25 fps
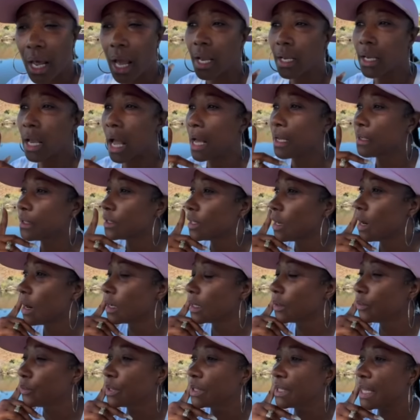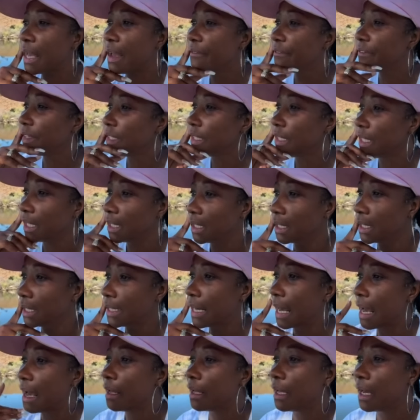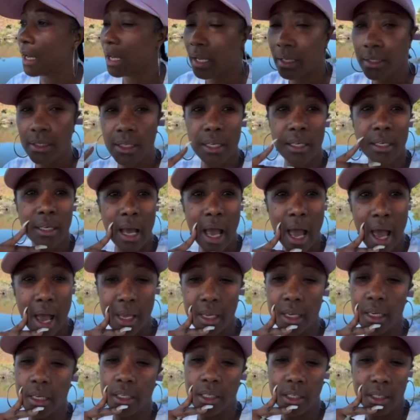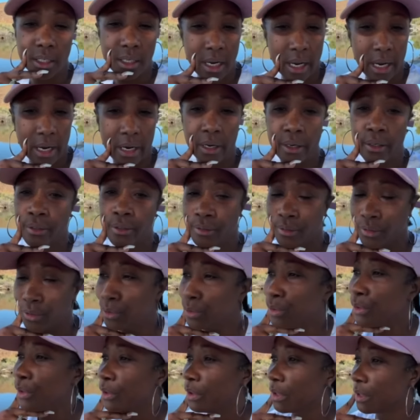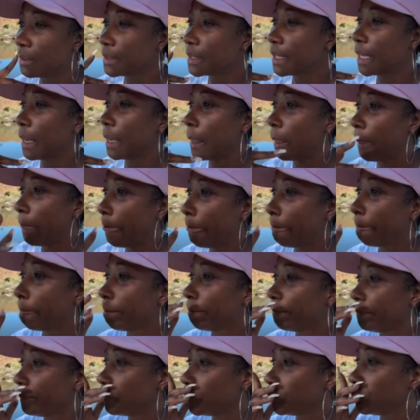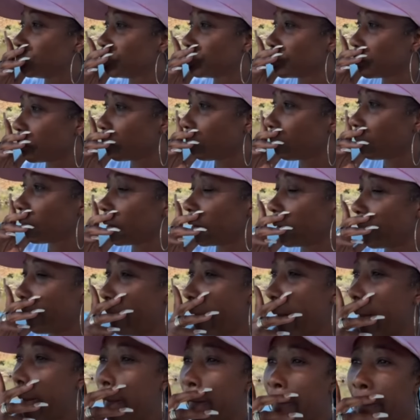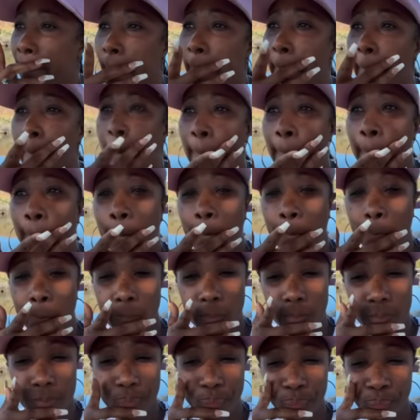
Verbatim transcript: I, I started with that vanilla, and I, I, I ended there. You know what I'm saying? And um.